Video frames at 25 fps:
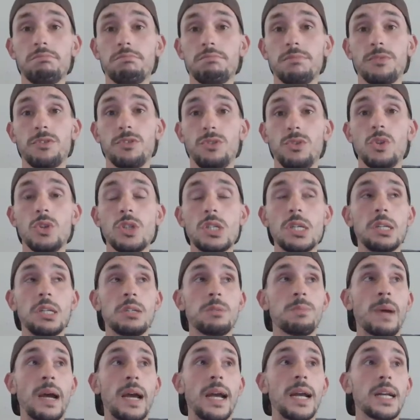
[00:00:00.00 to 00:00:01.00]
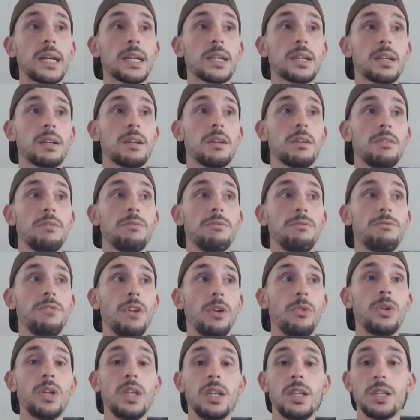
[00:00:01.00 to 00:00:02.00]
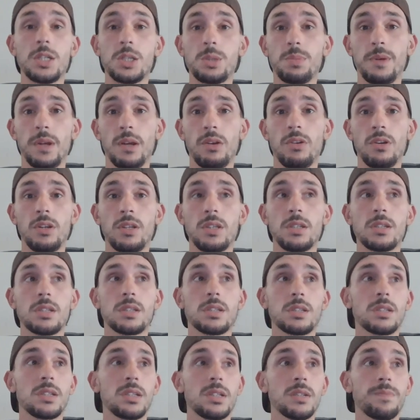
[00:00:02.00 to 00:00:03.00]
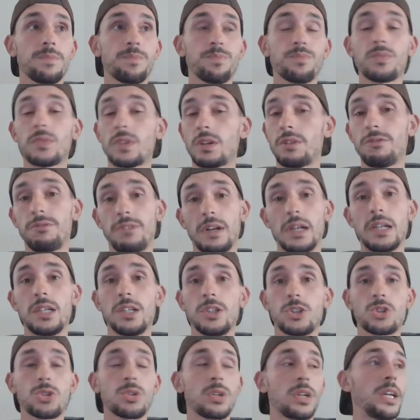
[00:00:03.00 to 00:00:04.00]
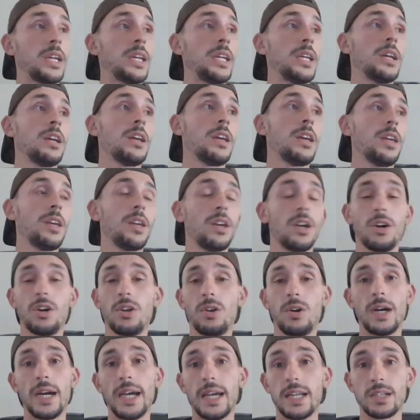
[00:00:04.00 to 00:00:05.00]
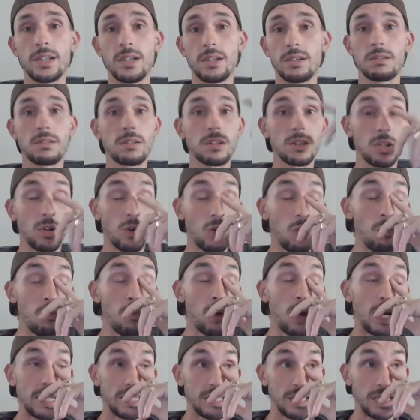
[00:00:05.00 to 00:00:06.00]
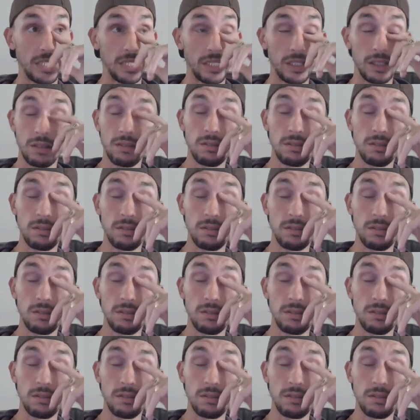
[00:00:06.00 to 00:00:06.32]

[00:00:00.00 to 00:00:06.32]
few years back, very inexperienced, fell in a tree, and I had a almighty